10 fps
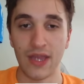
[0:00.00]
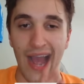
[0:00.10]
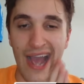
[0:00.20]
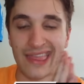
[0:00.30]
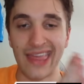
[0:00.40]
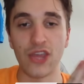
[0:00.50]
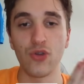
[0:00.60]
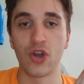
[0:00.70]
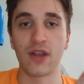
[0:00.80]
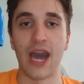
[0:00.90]
I think
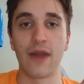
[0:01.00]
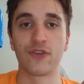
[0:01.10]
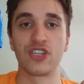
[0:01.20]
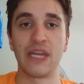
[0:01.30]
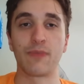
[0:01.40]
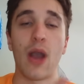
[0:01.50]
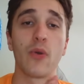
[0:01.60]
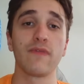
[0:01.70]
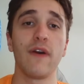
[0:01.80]
you could have got him for cheaper. I would have